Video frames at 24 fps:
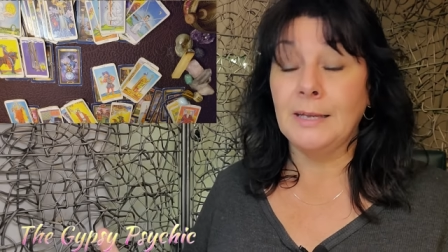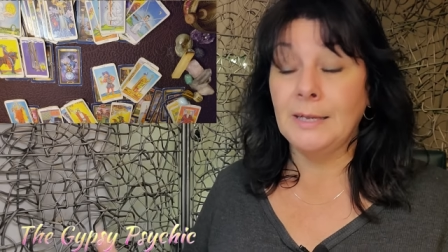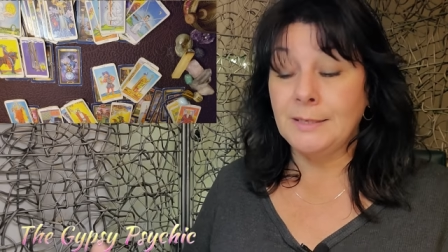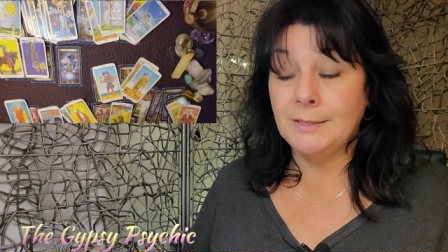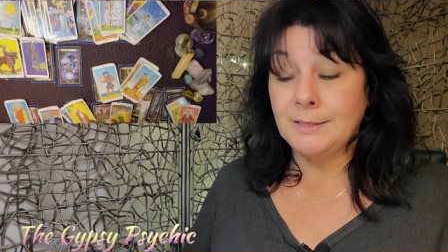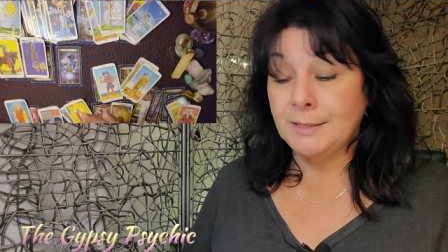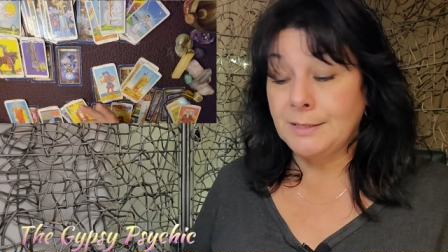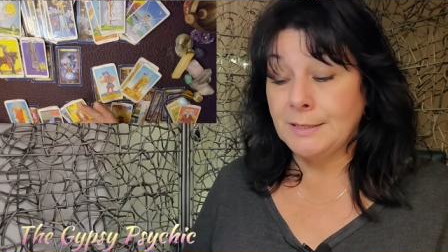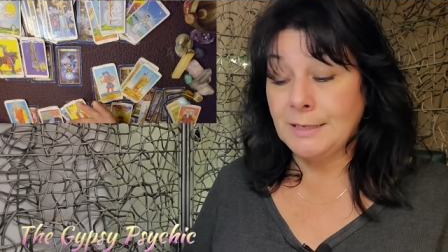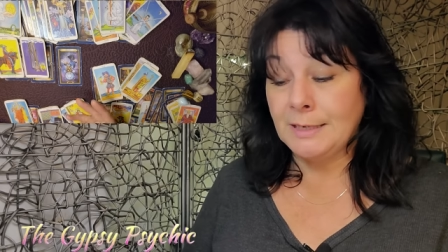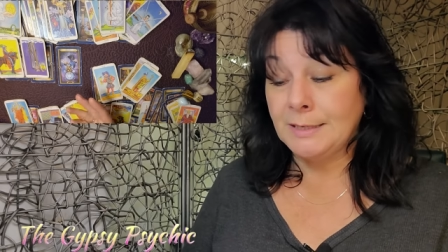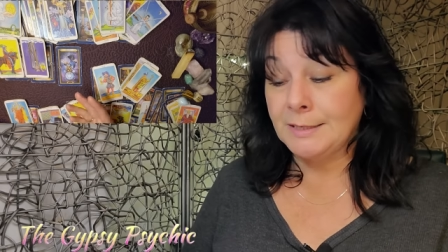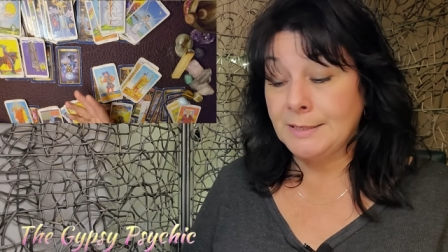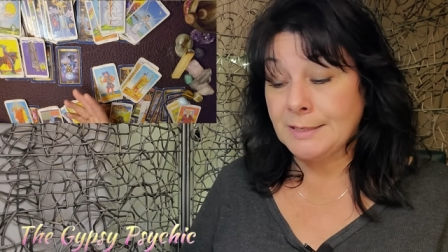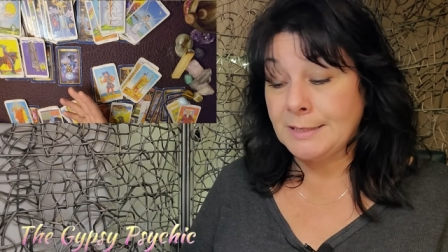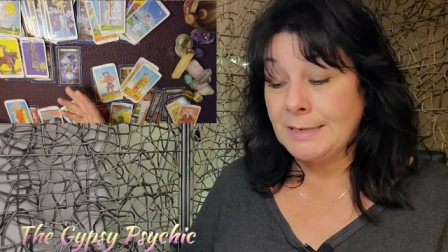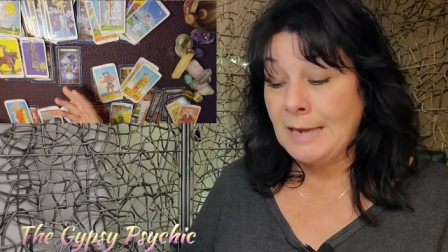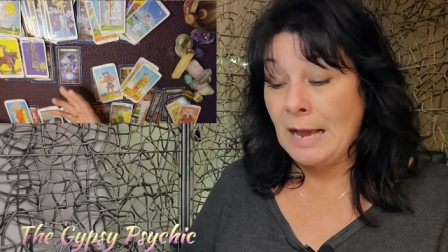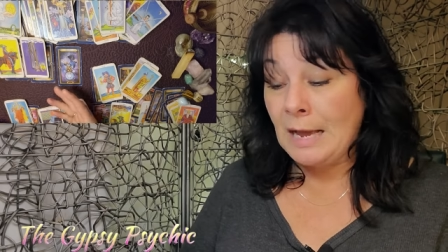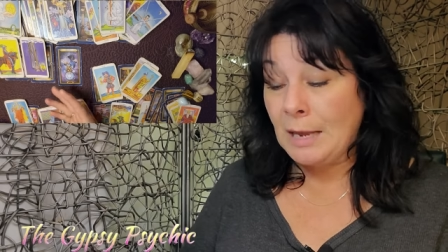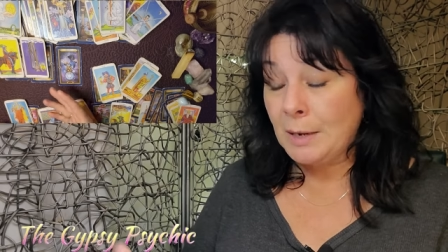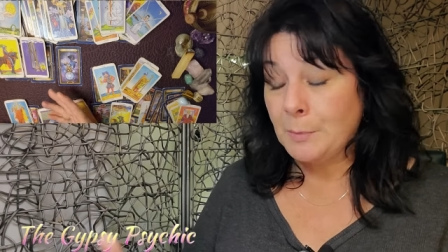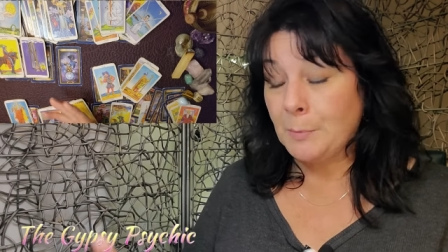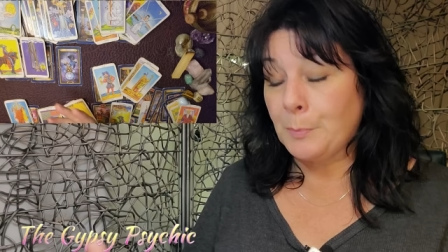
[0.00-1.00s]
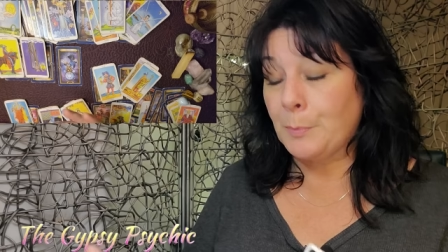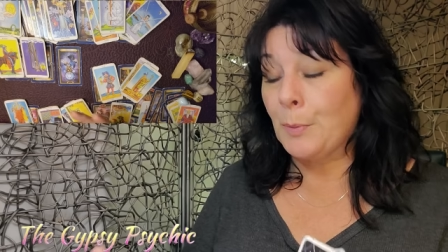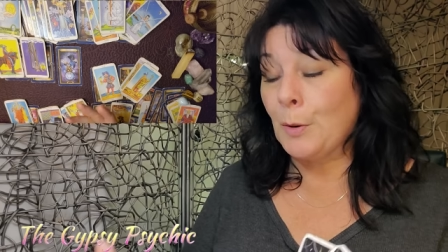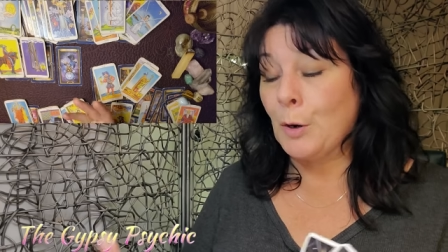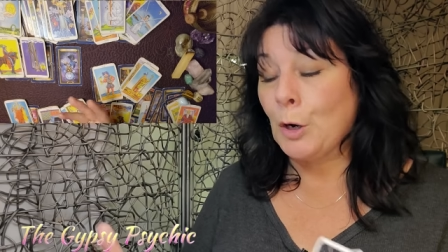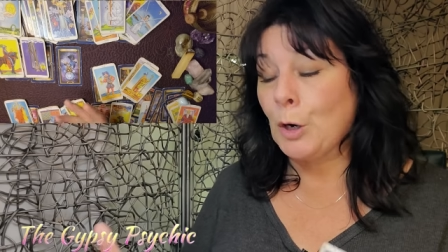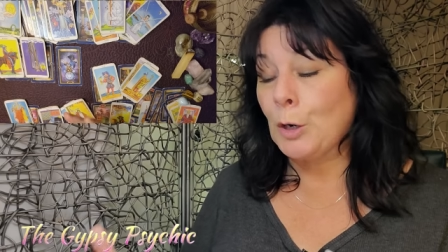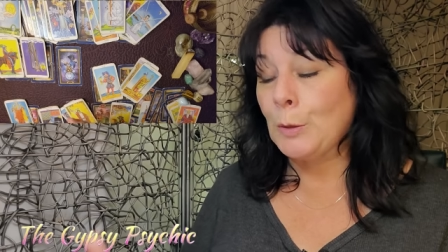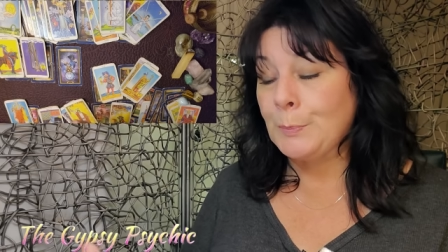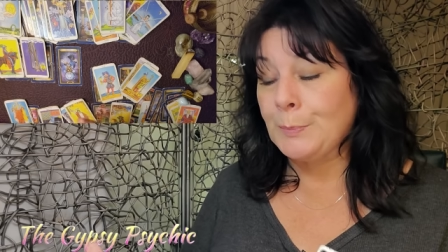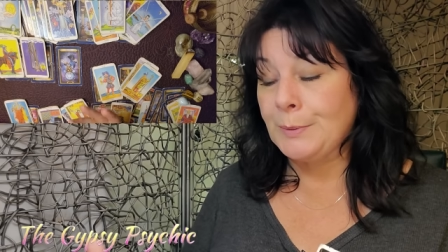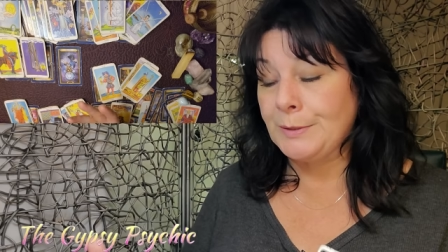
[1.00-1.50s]
It's, it's not
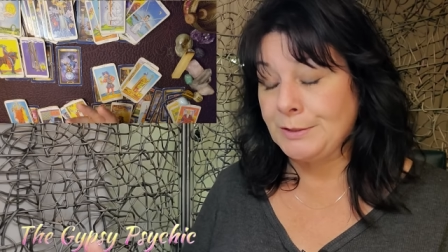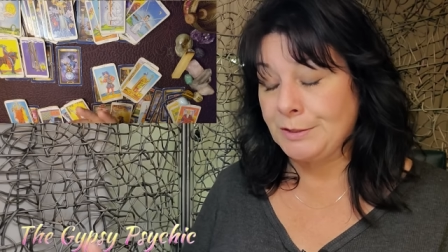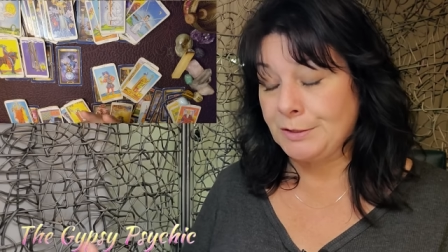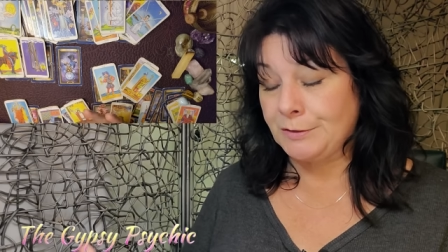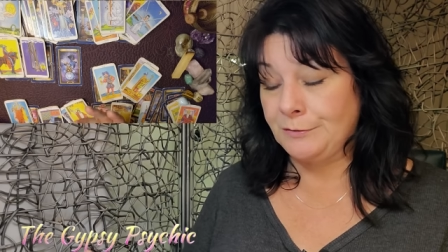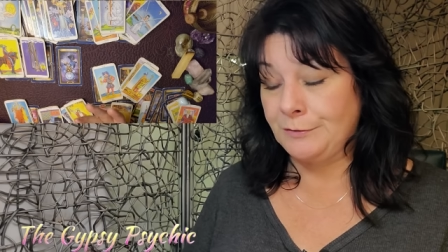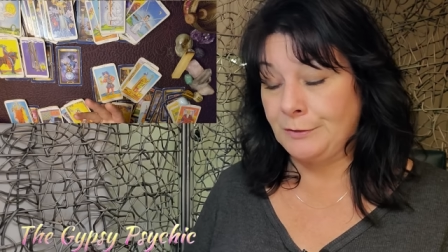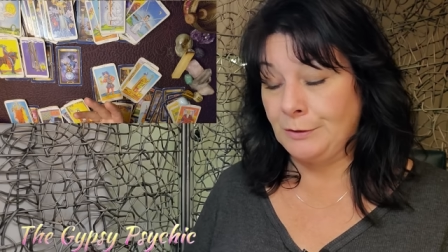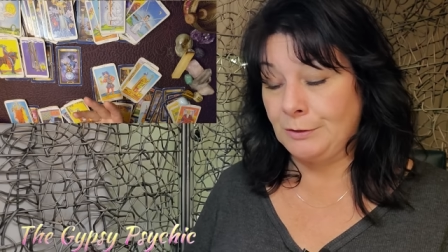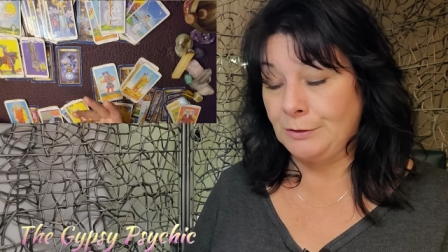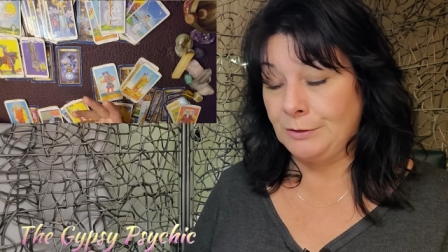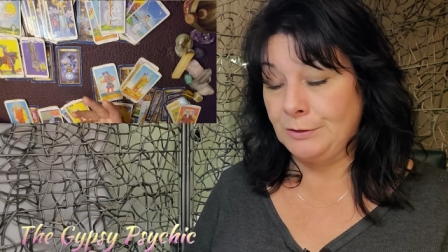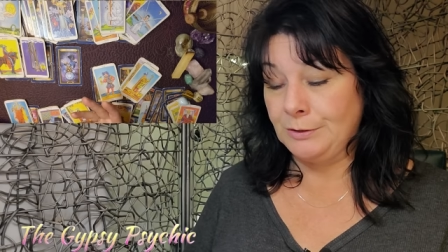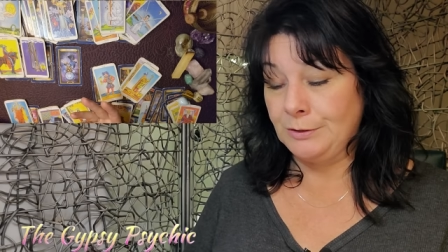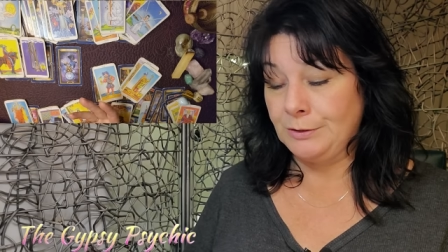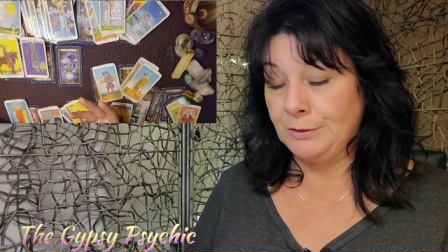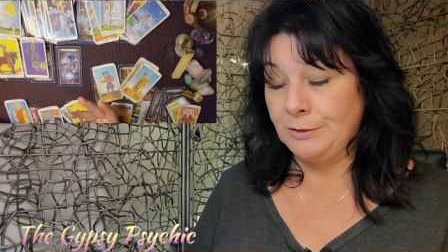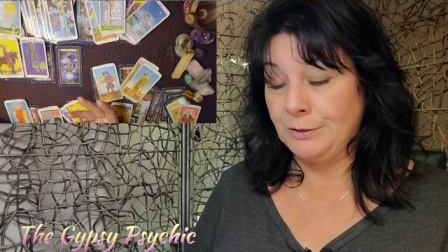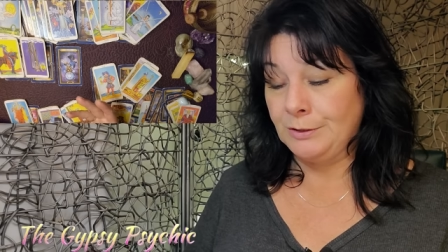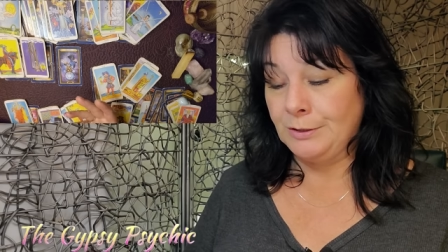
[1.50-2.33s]
purposeful.